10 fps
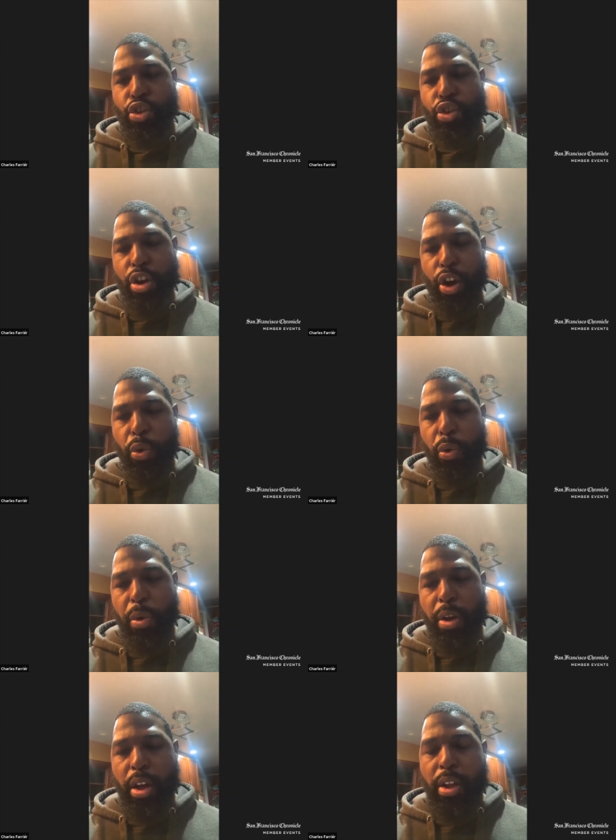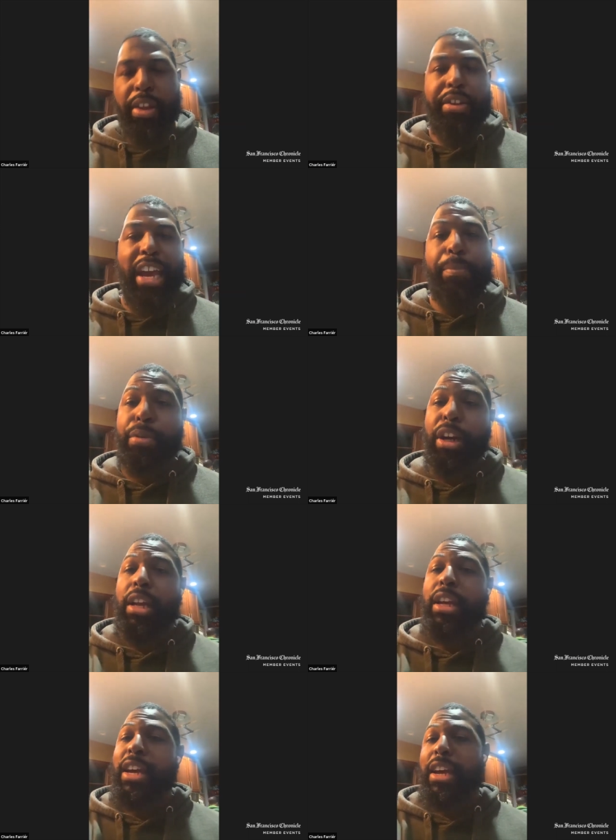you know, the day put
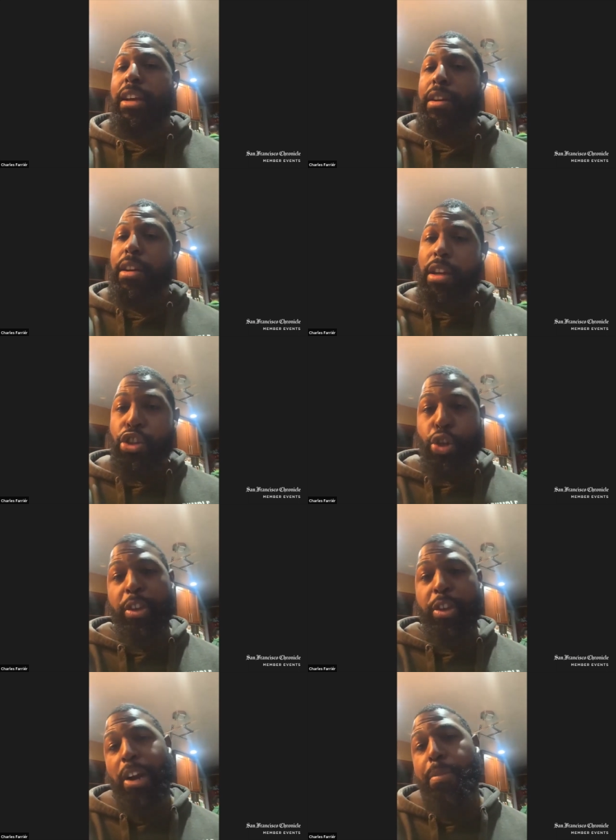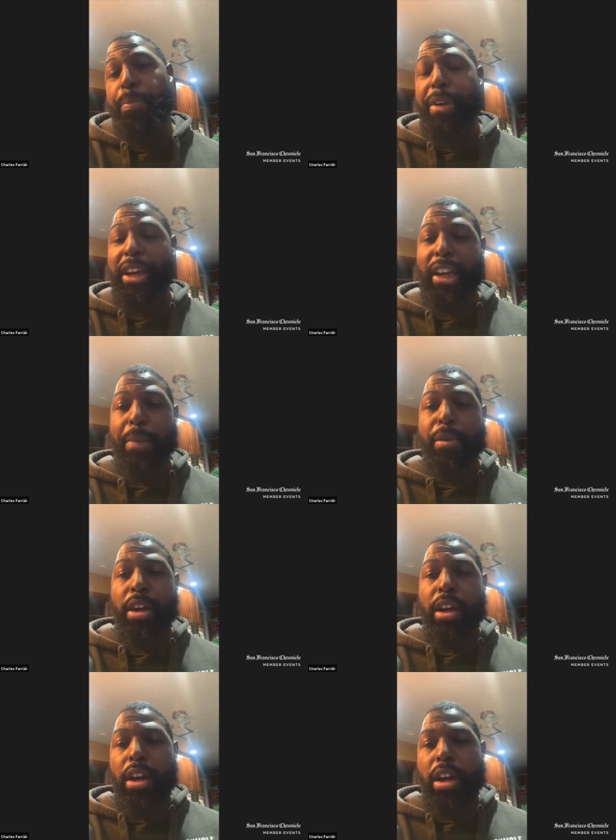it in two weeks prior, but pick it up.
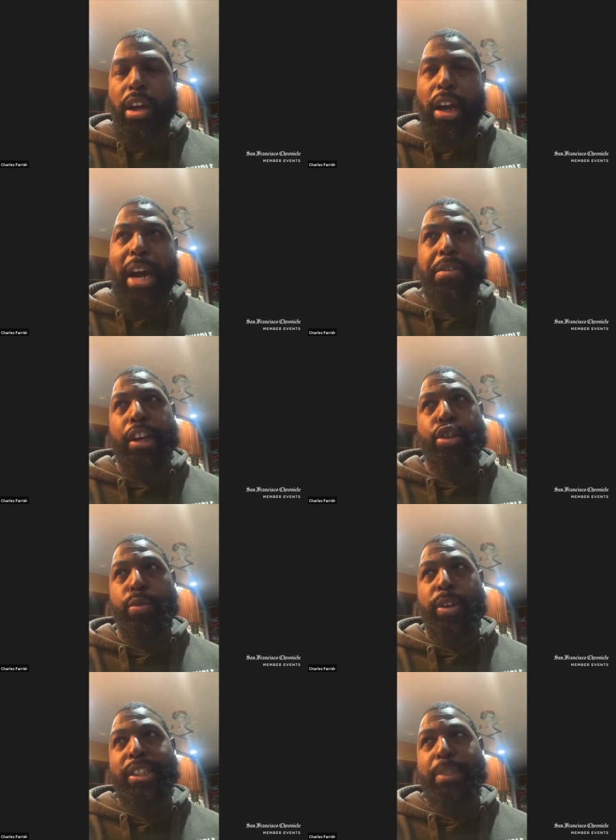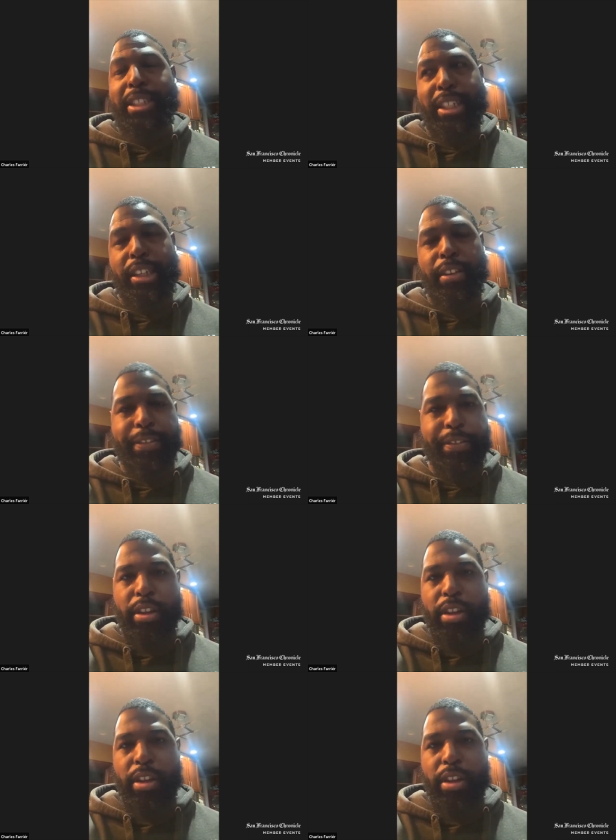I would say Christmas Eve.